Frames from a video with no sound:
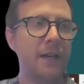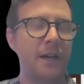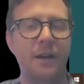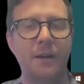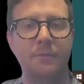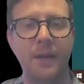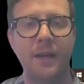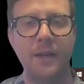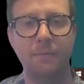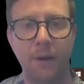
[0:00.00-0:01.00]
and
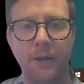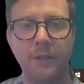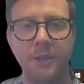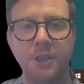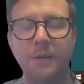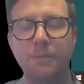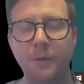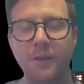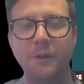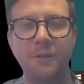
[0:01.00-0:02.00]
in partnership
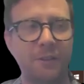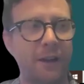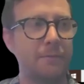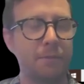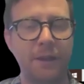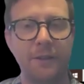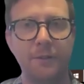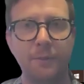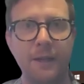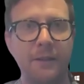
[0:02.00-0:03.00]
with your site
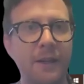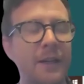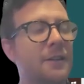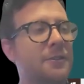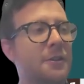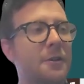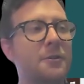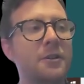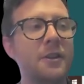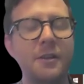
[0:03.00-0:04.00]
placement. So
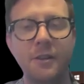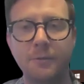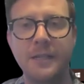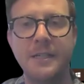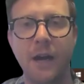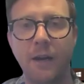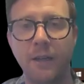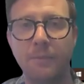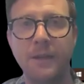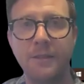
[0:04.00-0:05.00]
those are the three
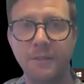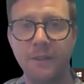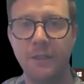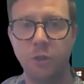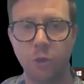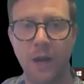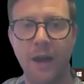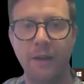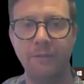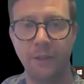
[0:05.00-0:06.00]
documents that
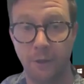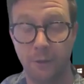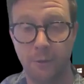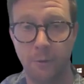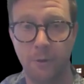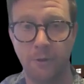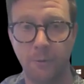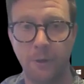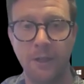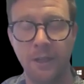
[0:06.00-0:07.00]
drive your
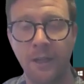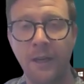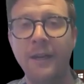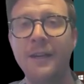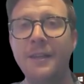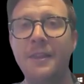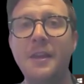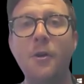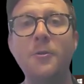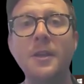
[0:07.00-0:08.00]
coursework.
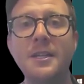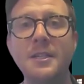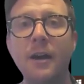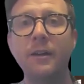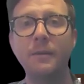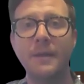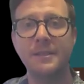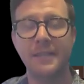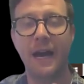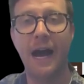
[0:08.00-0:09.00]
The only
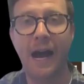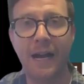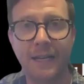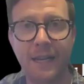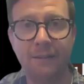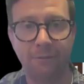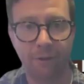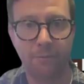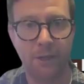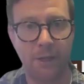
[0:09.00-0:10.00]
documents I need
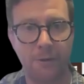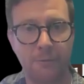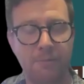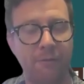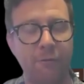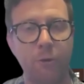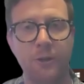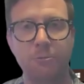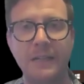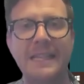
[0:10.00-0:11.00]
from you before
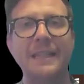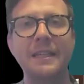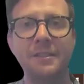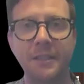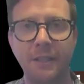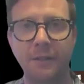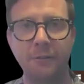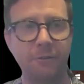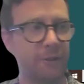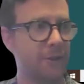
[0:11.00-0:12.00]
releasing you
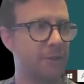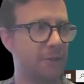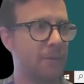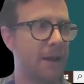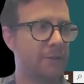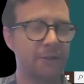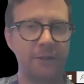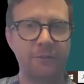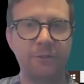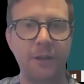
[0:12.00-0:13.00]
for the
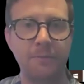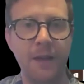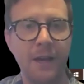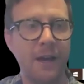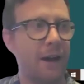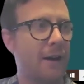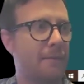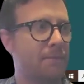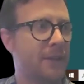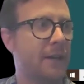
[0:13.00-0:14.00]
semester from
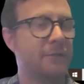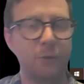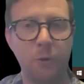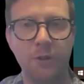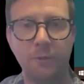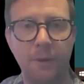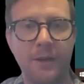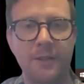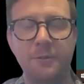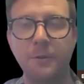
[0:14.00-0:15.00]
kind of
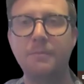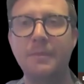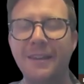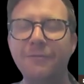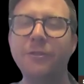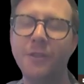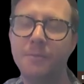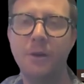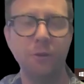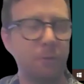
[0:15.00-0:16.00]
correspondence with me for the
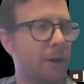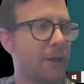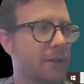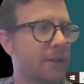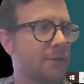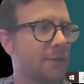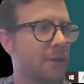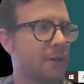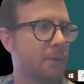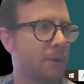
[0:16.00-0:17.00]
most part, unless there
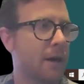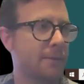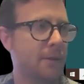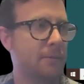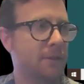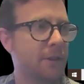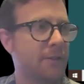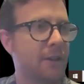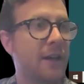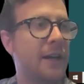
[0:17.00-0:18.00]
are problems,
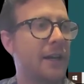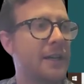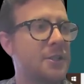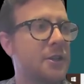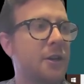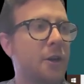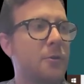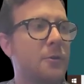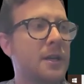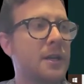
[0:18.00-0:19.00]
is I need you to go
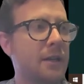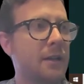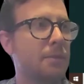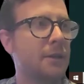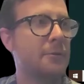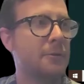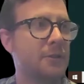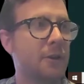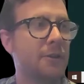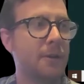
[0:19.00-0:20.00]
in and complete what's
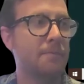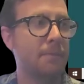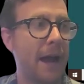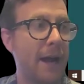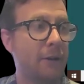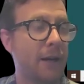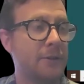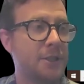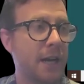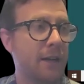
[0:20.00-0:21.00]
called a background
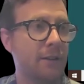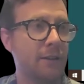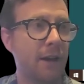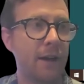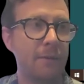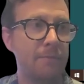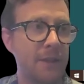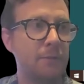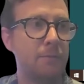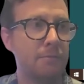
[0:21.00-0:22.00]
check.
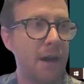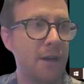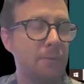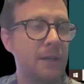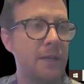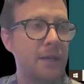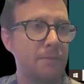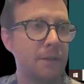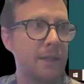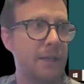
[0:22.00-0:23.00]
This must be
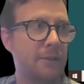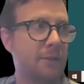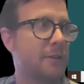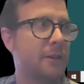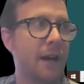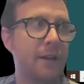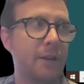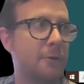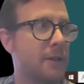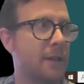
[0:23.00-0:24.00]
completed. So you got to
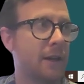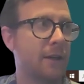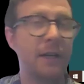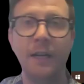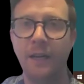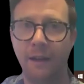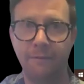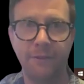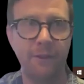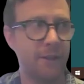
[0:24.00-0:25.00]
go in there and
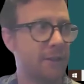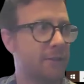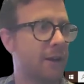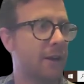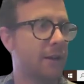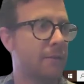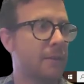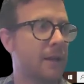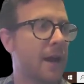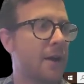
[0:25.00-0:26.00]
fill this document
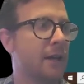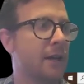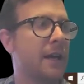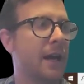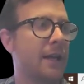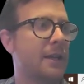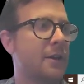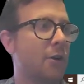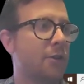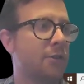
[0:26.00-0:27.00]
out. And then
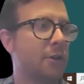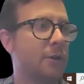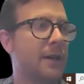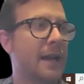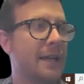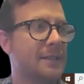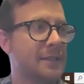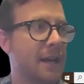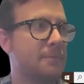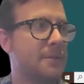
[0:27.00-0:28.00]
also an
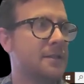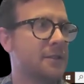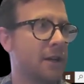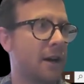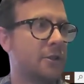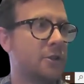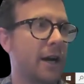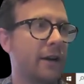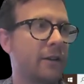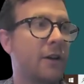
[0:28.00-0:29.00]
acceptance
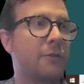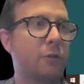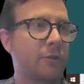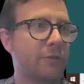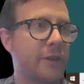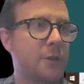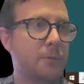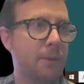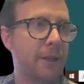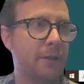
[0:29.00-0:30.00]
contract for field
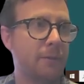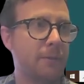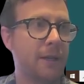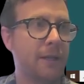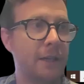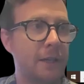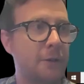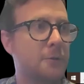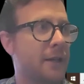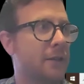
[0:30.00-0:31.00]
placement.
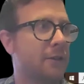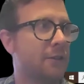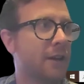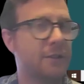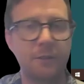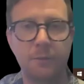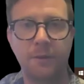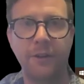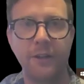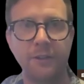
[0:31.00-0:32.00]
You and your site
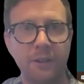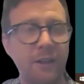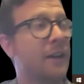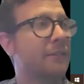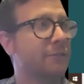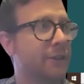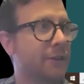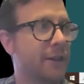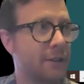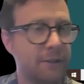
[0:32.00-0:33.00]
supervisor fill
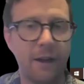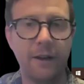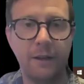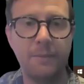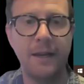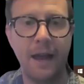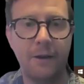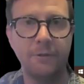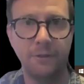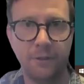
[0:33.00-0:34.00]
this document
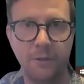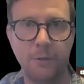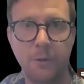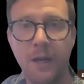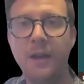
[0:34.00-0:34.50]
out too.